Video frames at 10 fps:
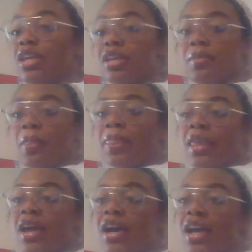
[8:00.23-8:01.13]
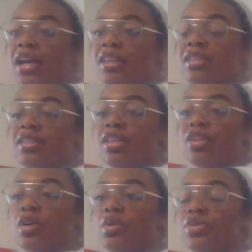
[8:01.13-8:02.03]
it. And,
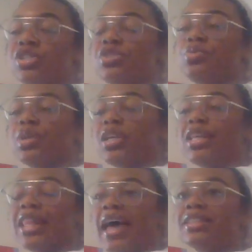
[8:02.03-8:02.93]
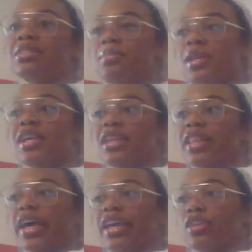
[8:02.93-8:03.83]
you know, she's really glad to be in
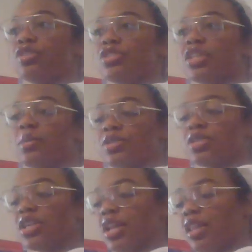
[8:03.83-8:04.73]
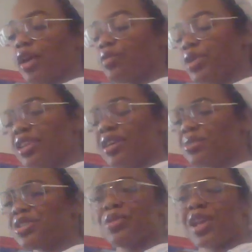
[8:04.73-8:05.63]
that energy. I'm just getting
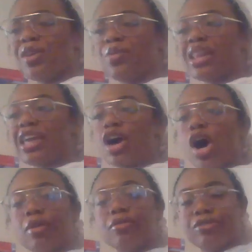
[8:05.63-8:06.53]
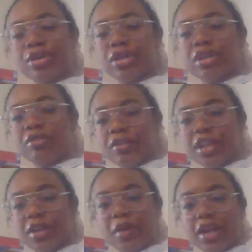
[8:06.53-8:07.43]
a really calm, feel-good
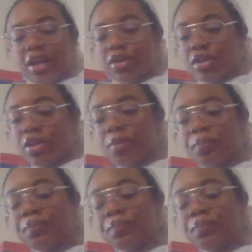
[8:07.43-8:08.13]
feeling right now, you know.